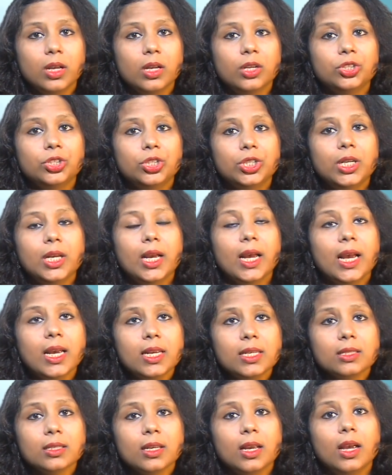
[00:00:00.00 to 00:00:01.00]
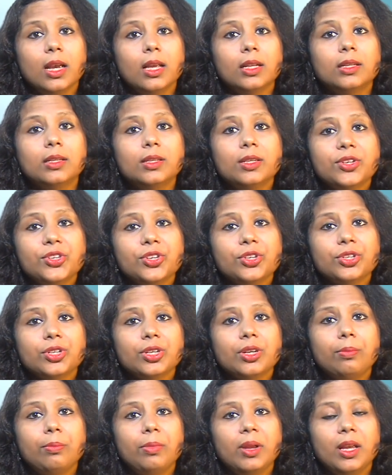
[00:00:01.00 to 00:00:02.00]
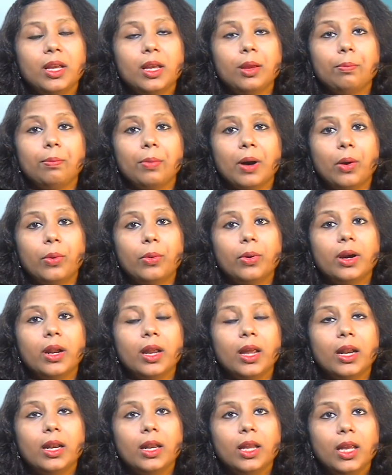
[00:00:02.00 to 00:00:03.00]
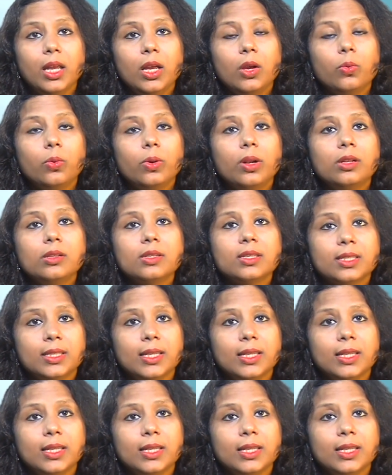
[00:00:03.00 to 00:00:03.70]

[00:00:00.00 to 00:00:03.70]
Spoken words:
She has the decision-making power and equal